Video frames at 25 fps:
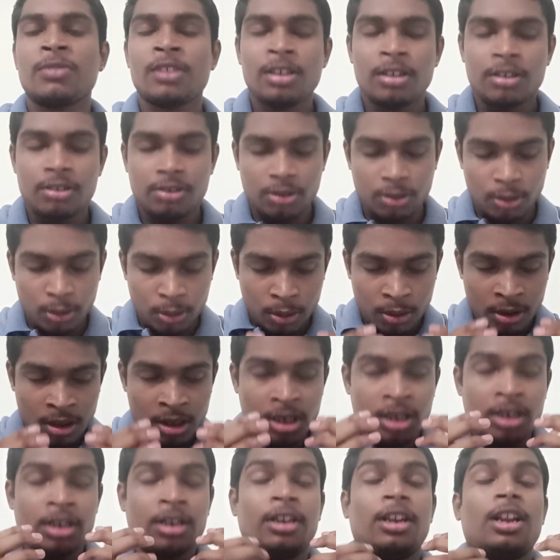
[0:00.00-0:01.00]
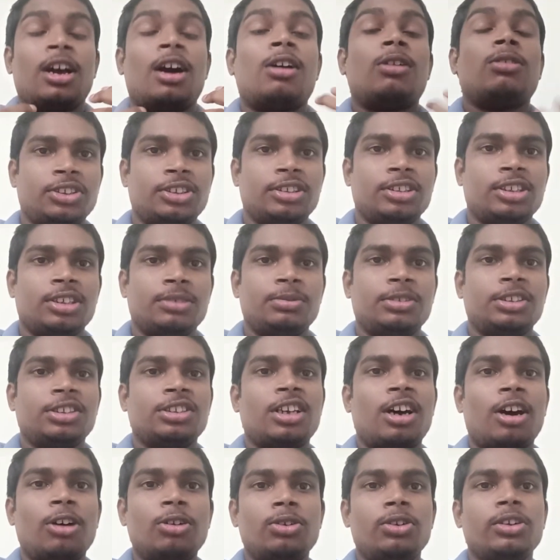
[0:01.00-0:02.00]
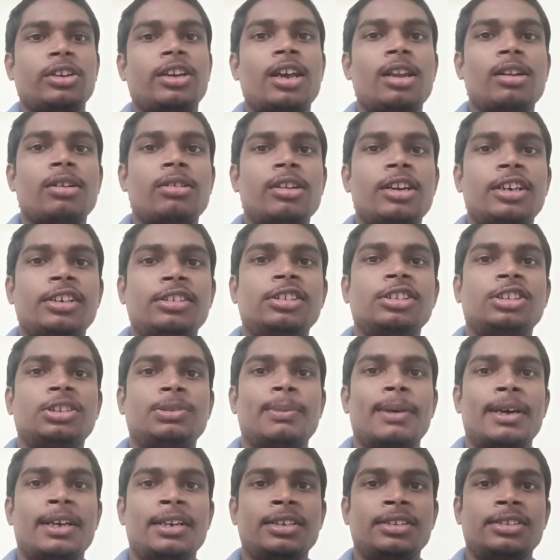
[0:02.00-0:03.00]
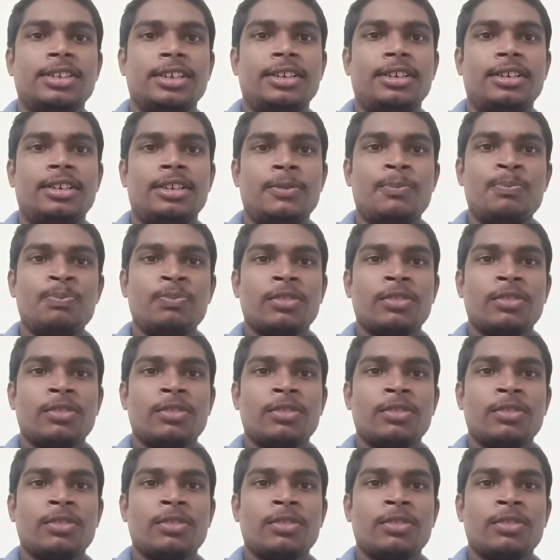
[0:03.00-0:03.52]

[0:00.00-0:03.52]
So now question comes is how to calculate this barycenter.